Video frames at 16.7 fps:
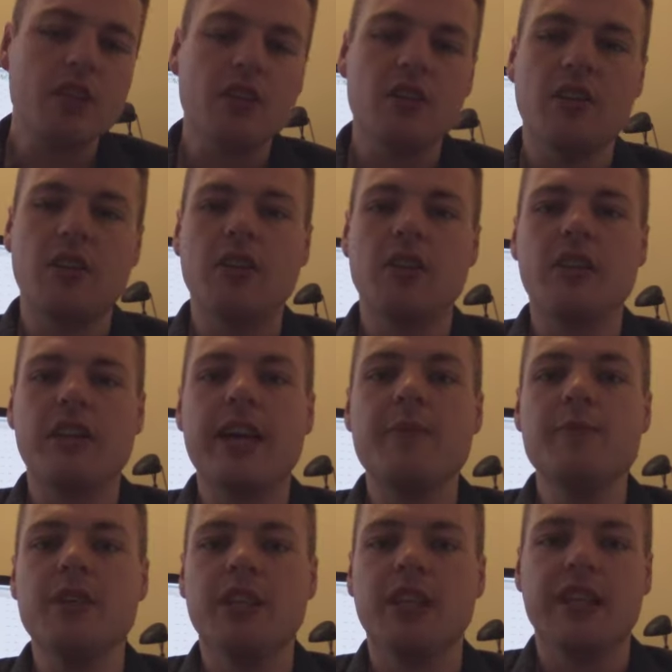
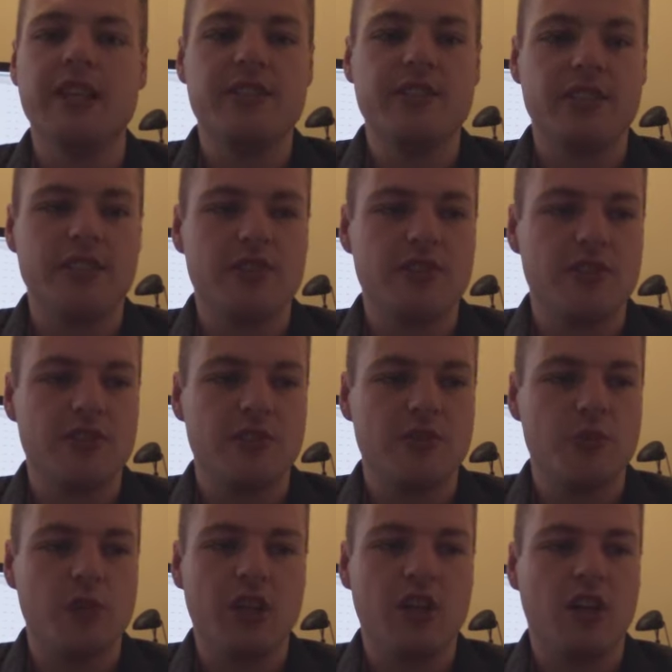emulator just
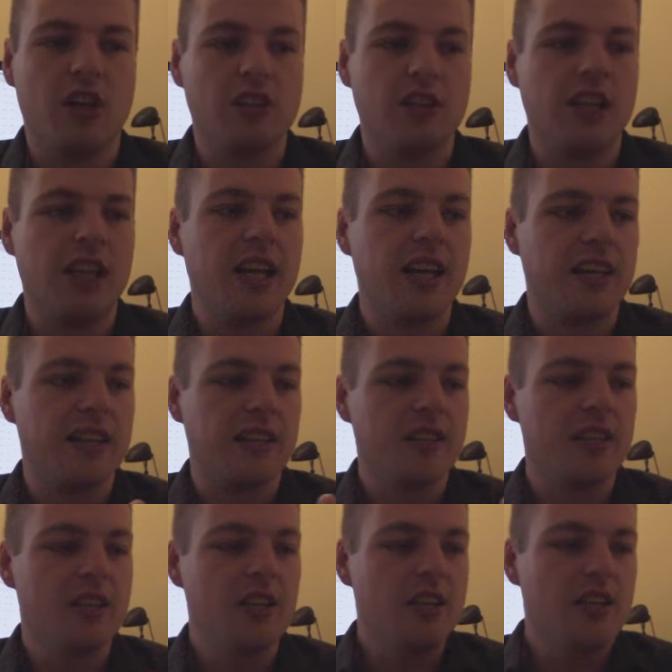to record
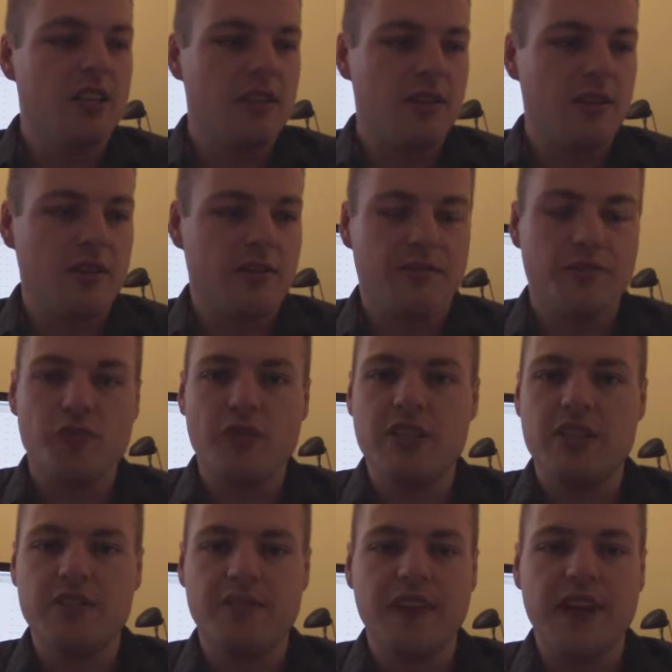like
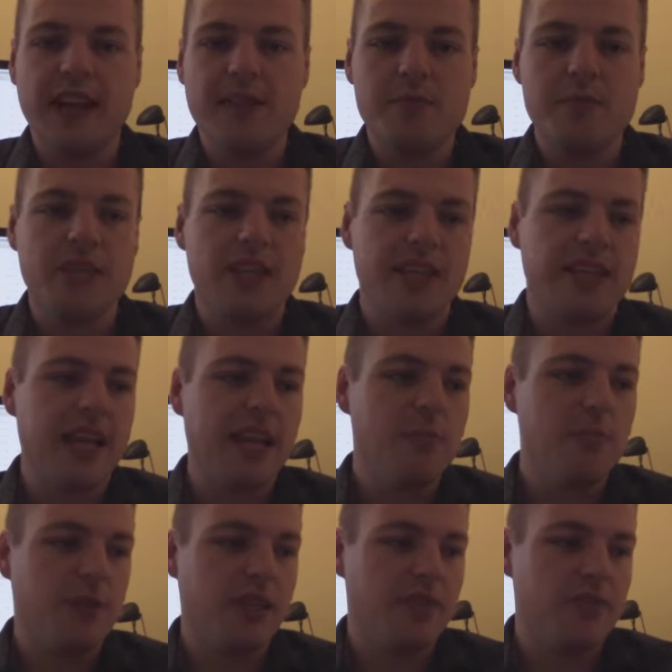3 to 5 minute
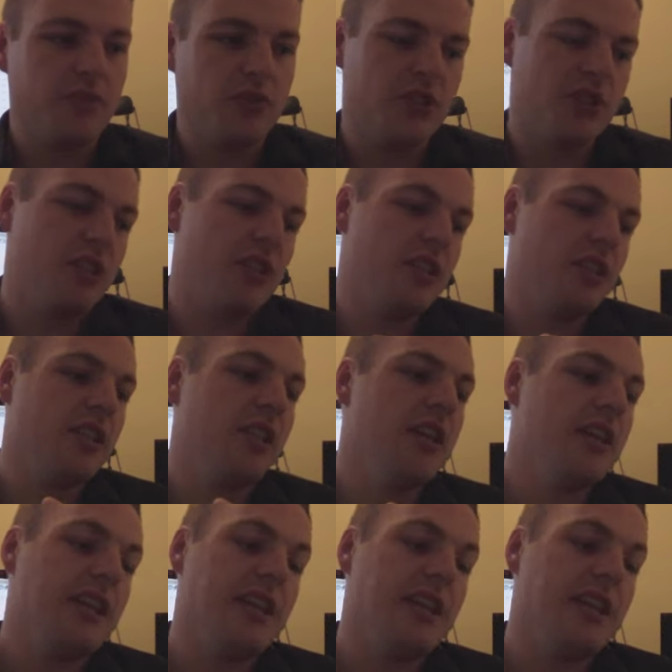gameplay footages.